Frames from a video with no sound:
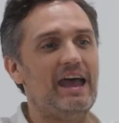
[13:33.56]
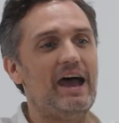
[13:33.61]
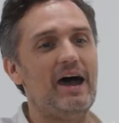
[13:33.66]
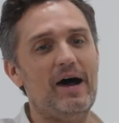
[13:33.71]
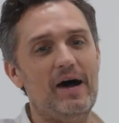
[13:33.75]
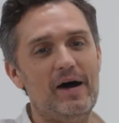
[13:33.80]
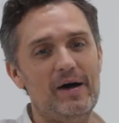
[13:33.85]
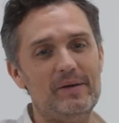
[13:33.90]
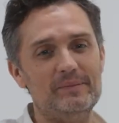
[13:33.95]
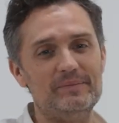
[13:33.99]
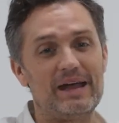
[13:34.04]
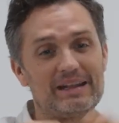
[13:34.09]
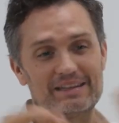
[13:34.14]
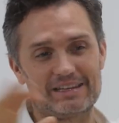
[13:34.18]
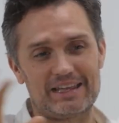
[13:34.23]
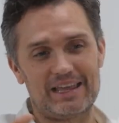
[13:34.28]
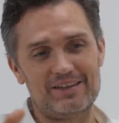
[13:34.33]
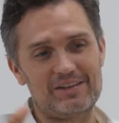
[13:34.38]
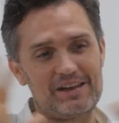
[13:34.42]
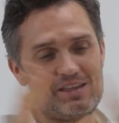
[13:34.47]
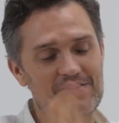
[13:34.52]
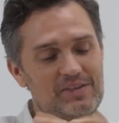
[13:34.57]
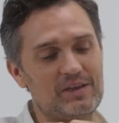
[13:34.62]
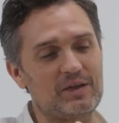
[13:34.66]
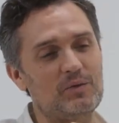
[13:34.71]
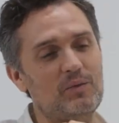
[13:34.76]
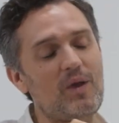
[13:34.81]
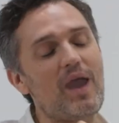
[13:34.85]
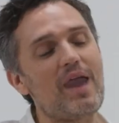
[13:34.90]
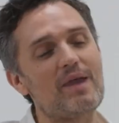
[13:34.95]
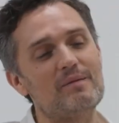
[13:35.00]
Not to give anything
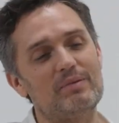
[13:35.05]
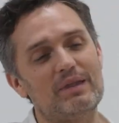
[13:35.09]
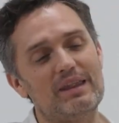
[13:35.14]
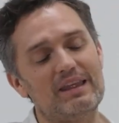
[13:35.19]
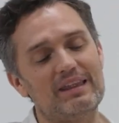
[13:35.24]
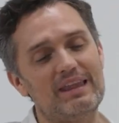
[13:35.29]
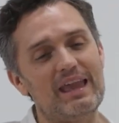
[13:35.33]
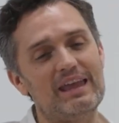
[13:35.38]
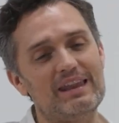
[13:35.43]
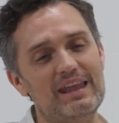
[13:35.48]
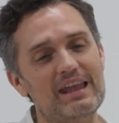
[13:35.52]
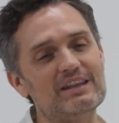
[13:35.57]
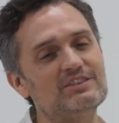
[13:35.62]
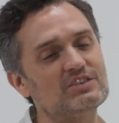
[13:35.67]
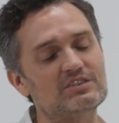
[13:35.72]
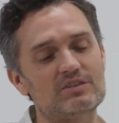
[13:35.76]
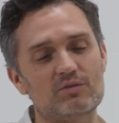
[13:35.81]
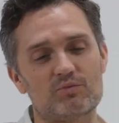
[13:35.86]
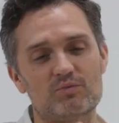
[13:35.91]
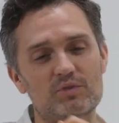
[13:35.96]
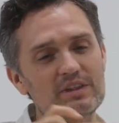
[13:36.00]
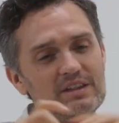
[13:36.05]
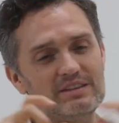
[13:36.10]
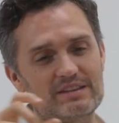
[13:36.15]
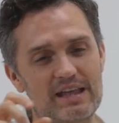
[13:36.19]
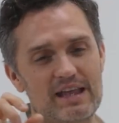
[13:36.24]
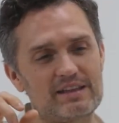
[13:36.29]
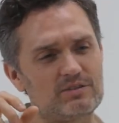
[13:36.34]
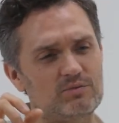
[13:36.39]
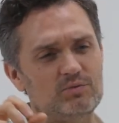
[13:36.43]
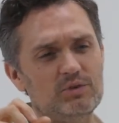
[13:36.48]
away, but it's just a really,
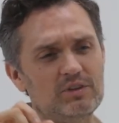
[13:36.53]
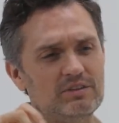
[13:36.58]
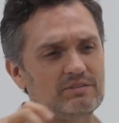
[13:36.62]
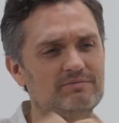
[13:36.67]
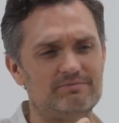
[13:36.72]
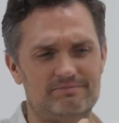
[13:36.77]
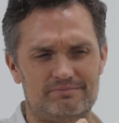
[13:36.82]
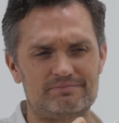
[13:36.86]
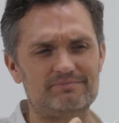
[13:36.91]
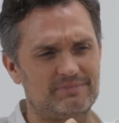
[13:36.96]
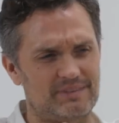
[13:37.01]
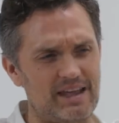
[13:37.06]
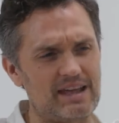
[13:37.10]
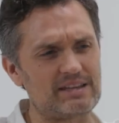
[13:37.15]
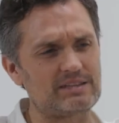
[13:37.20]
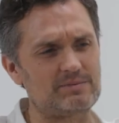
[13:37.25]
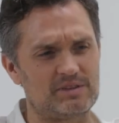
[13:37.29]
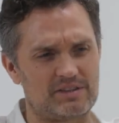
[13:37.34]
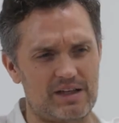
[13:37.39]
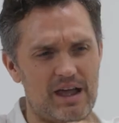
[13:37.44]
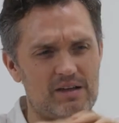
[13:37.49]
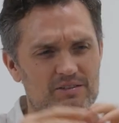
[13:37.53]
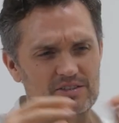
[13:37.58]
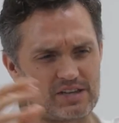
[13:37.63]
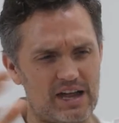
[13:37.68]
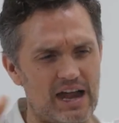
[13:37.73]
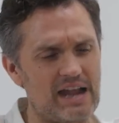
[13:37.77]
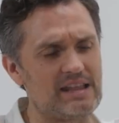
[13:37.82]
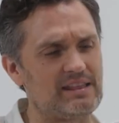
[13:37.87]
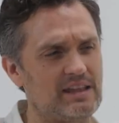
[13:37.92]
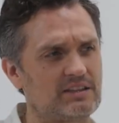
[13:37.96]
it's a real testament to how
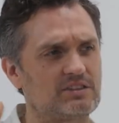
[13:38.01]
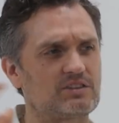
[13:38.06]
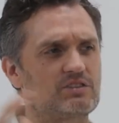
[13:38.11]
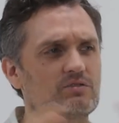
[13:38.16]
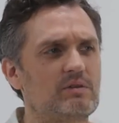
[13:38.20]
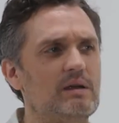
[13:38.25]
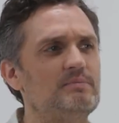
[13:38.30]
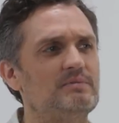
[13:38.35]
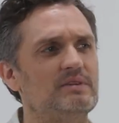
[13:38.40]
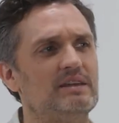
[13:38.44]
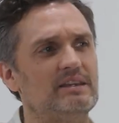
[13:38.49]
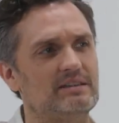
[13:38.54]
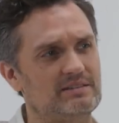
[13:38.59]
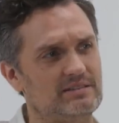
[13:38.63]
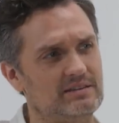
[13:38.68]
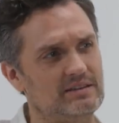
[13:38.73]
tight that script is.